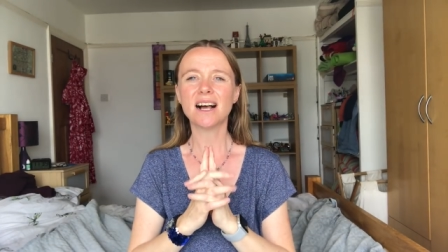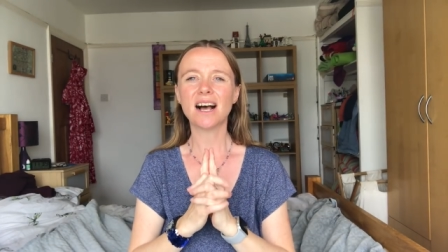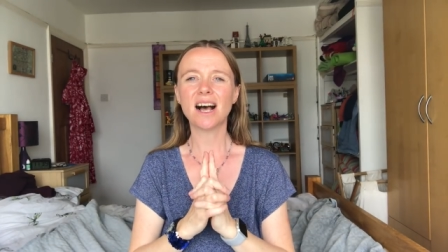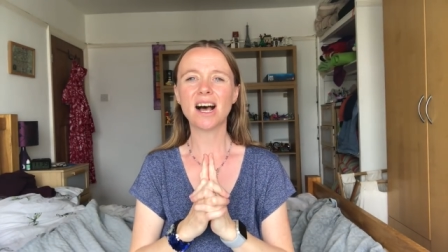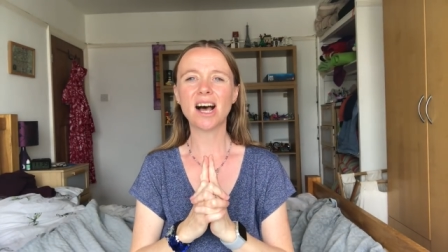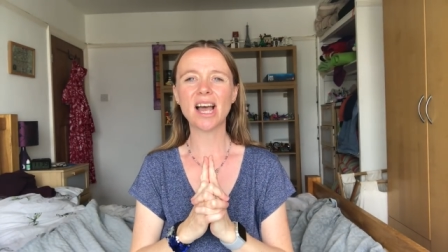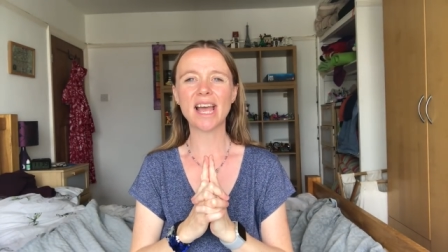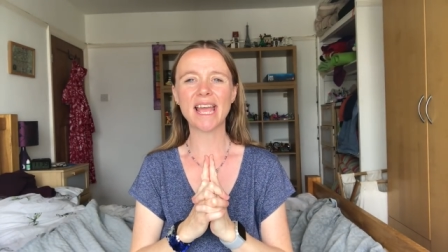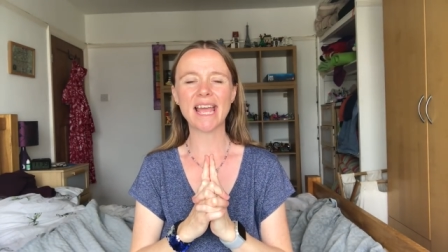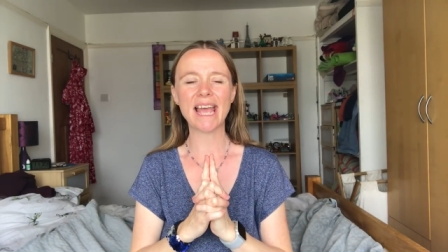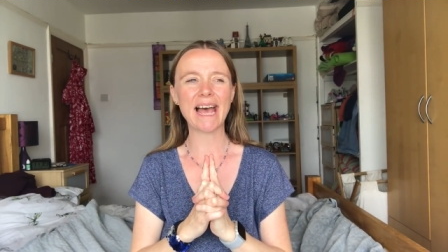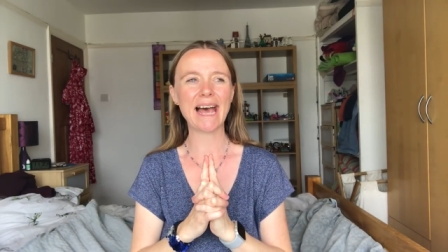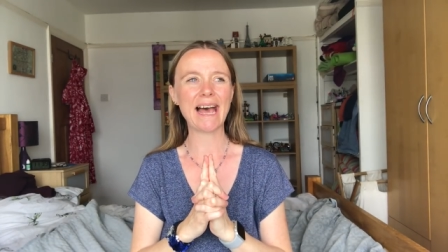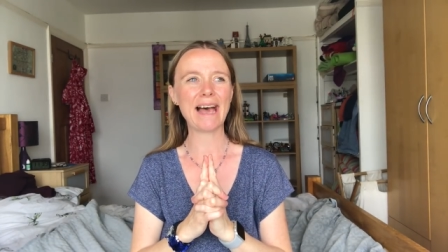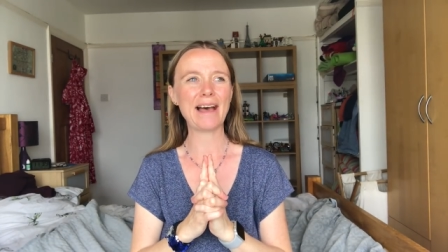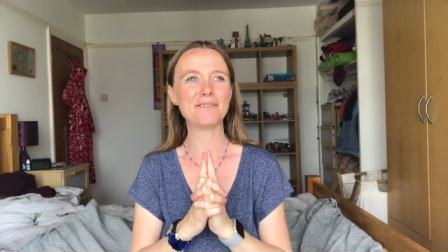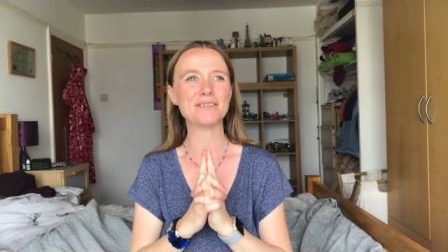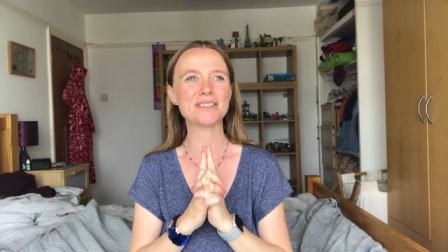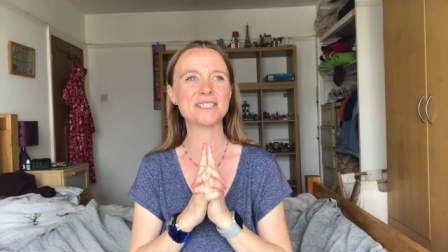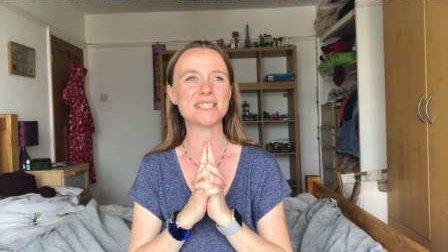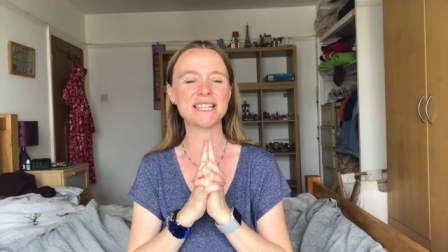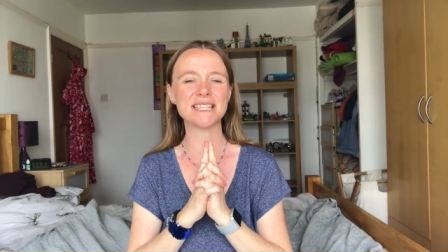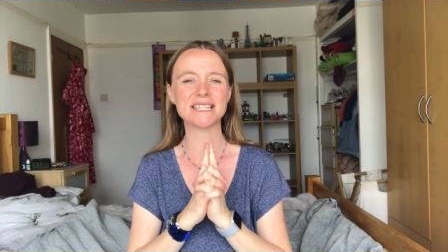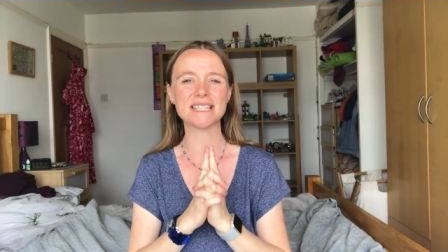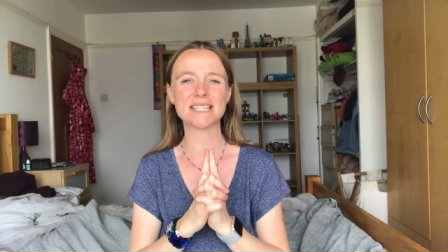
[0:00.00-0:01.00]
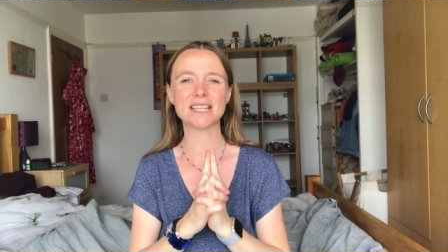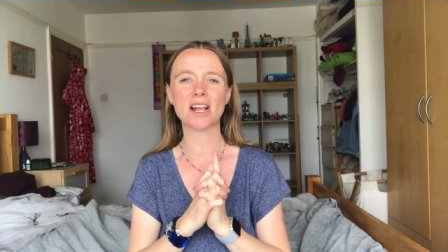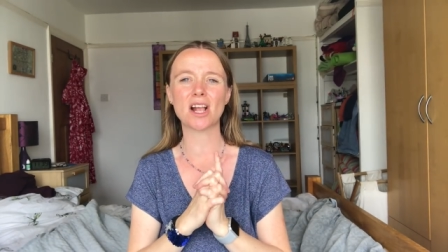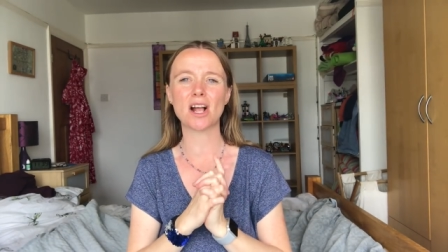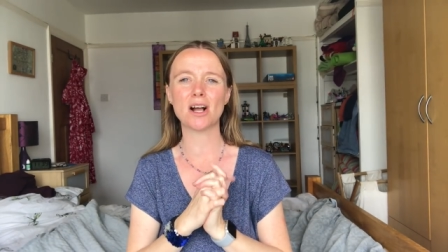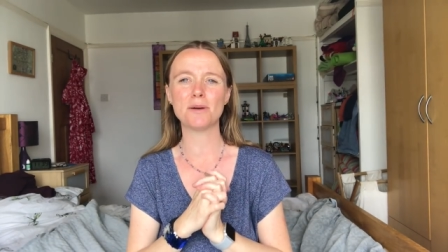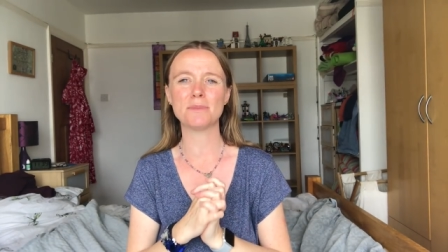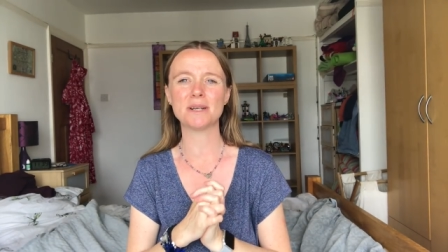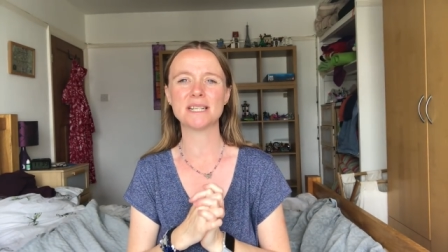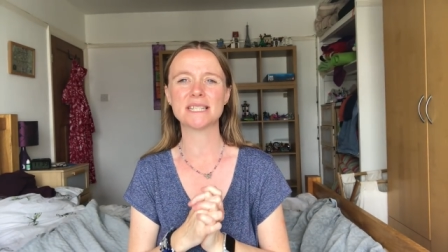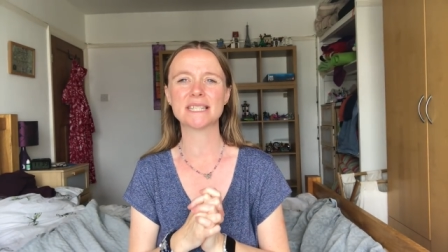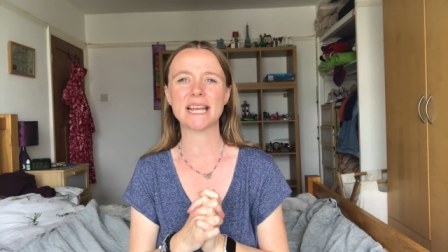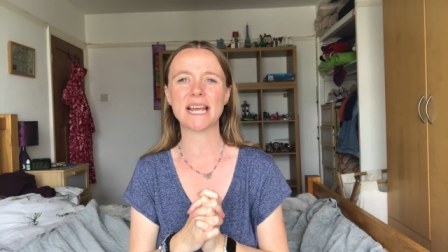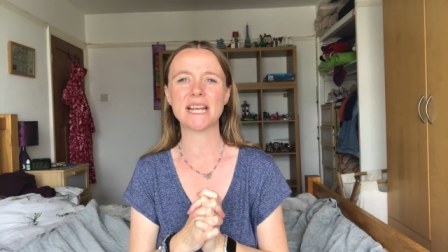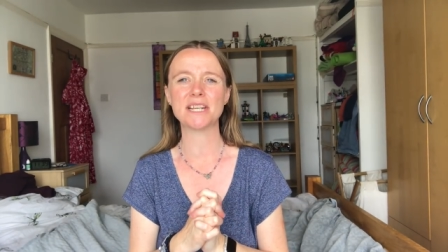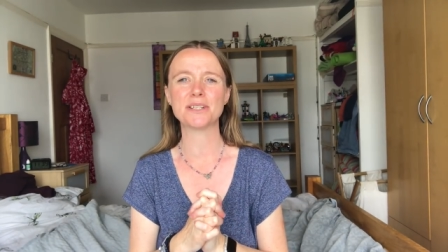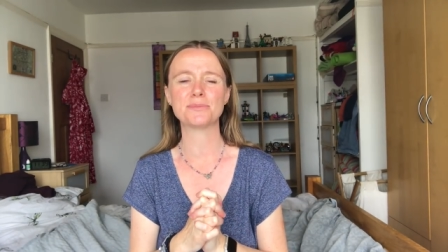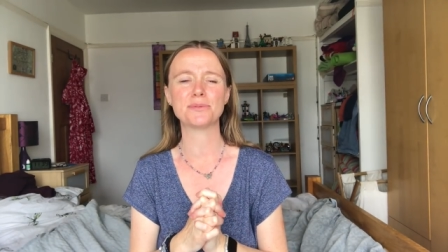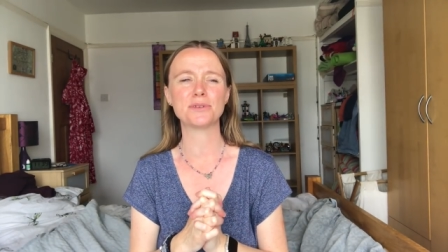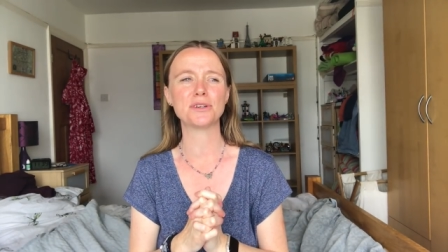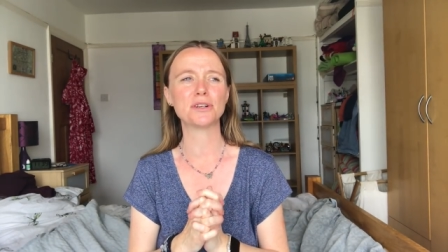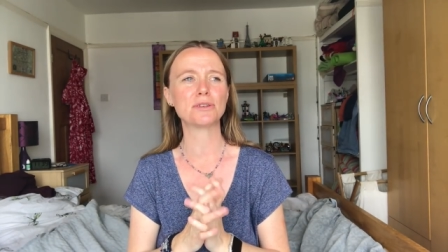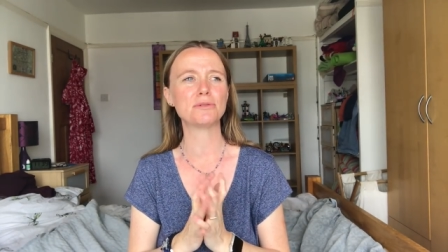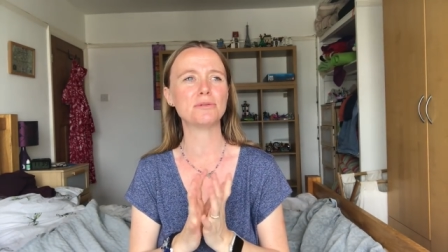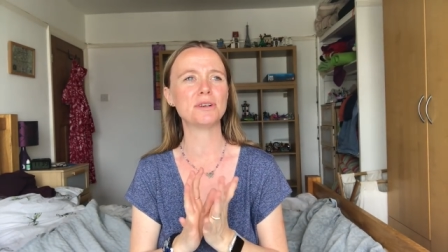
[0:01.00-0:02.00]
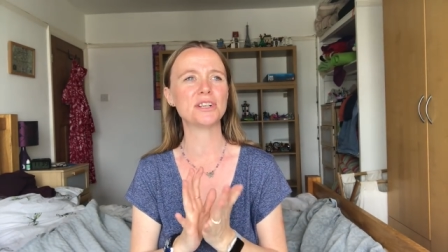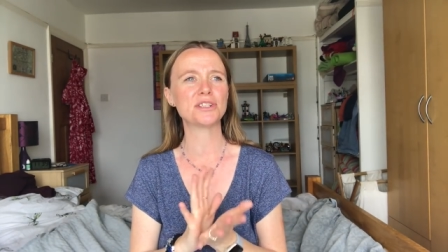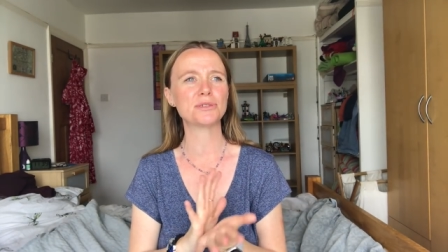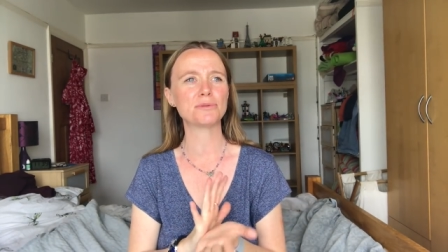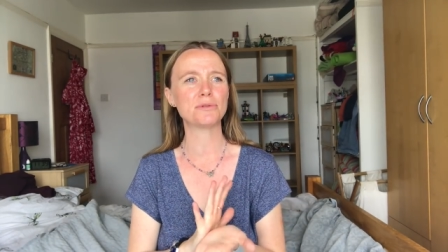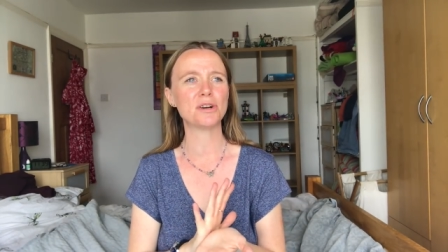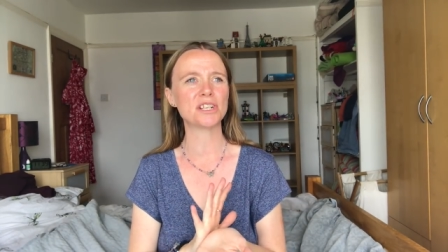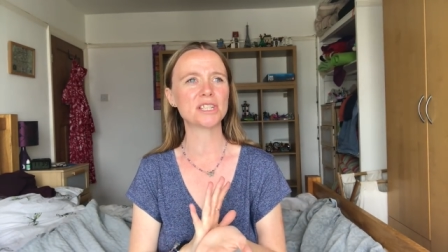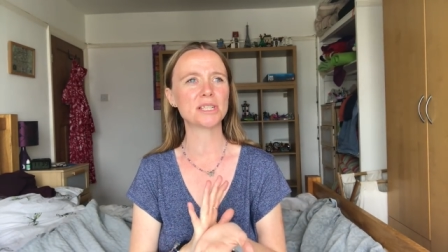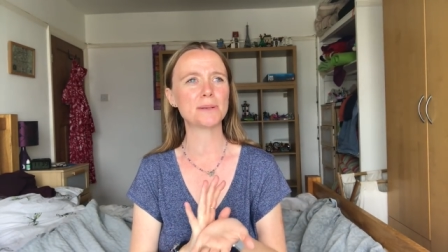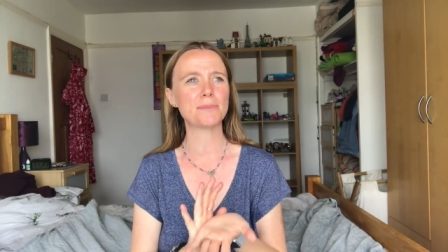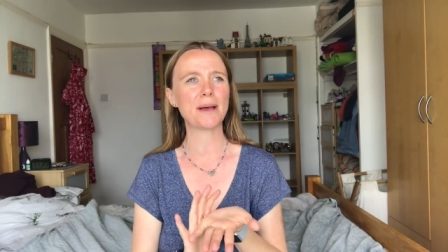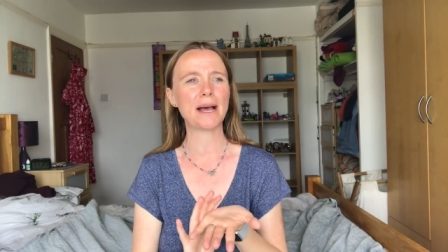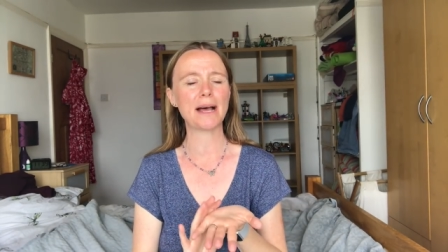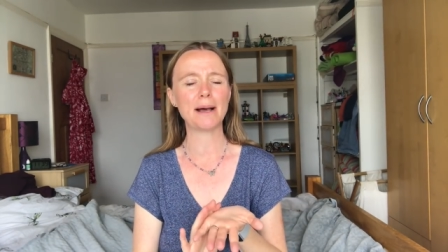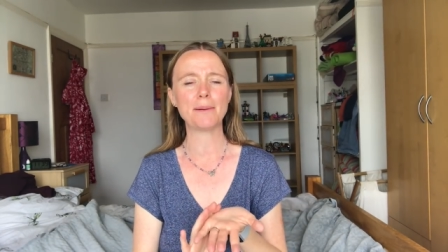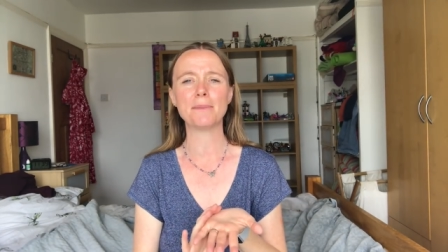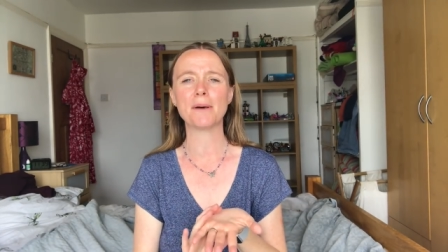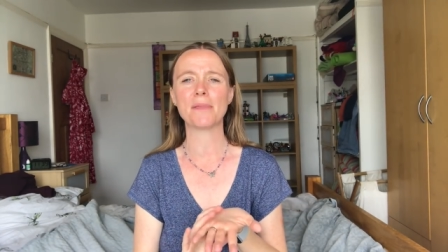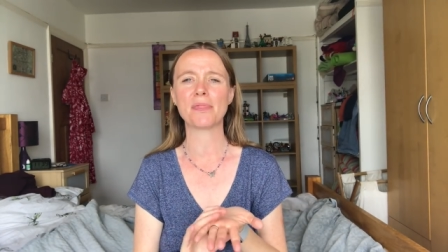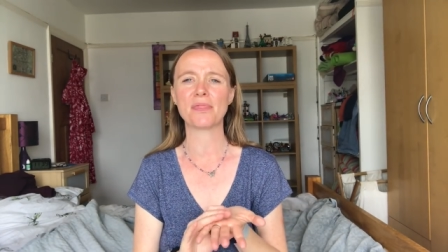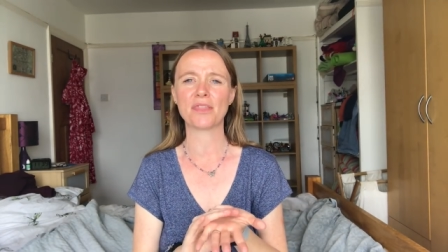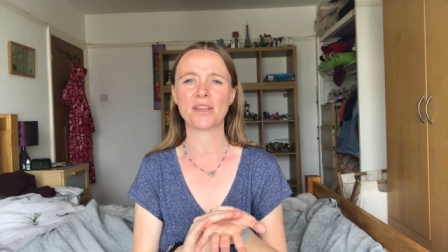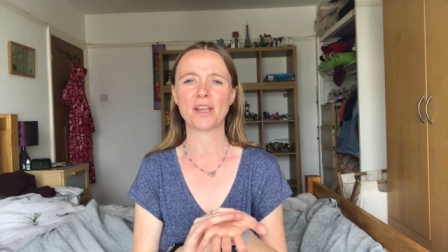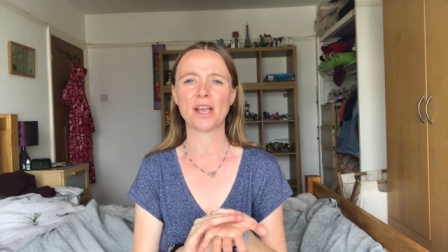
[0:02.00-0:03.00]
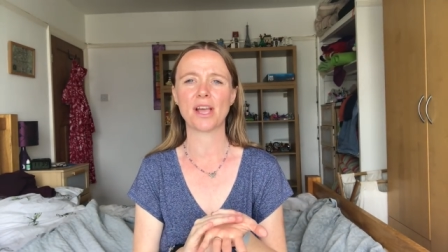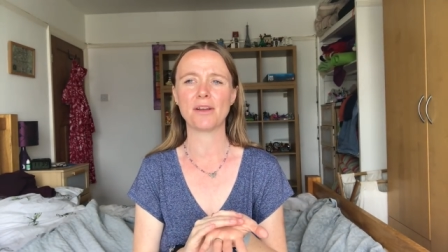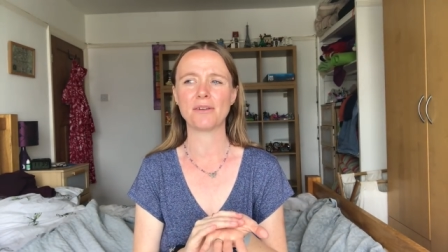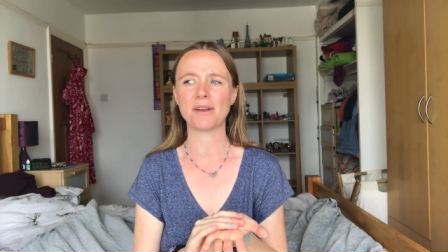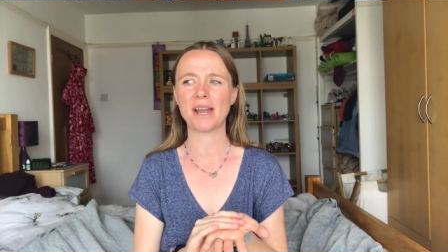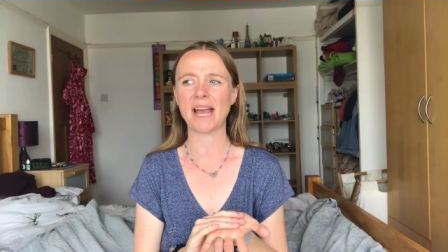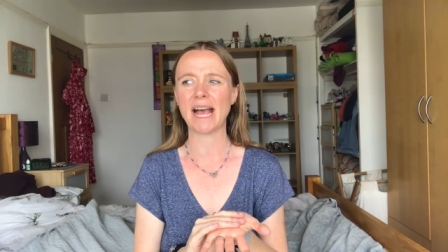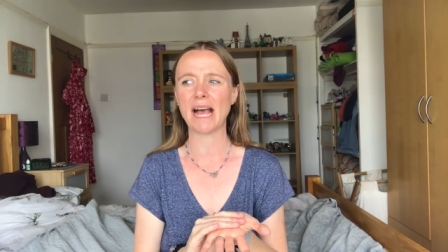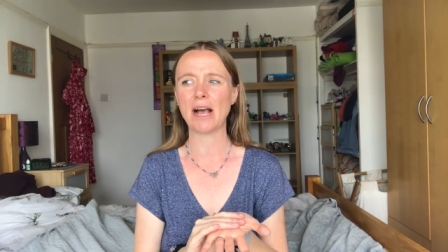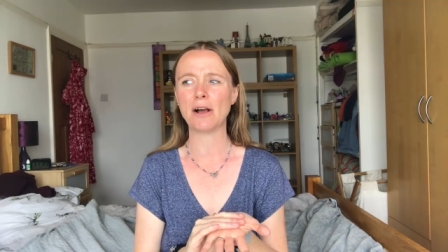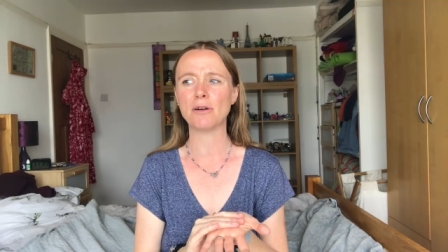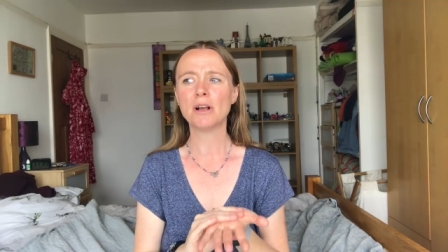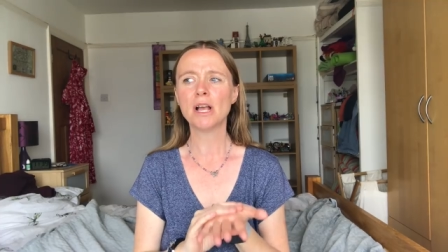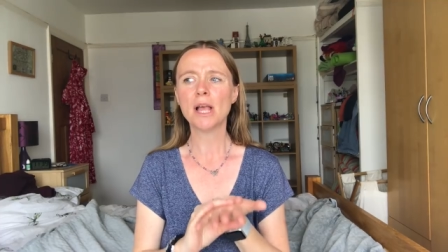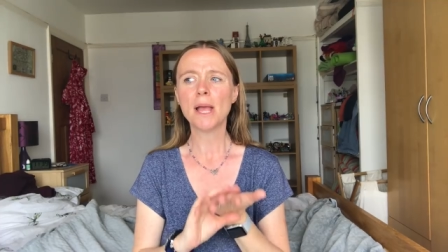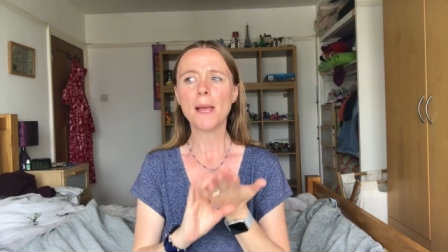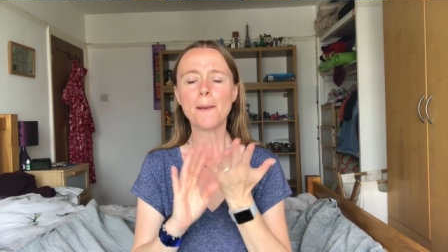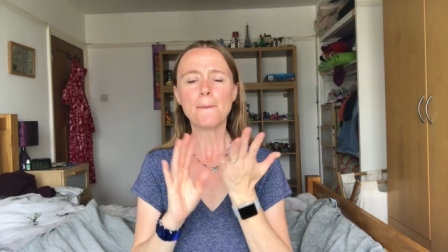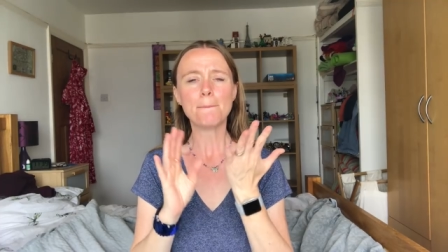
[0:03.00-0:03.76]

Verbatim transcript: I have, since I got my sketchbook, which was about a month ago now,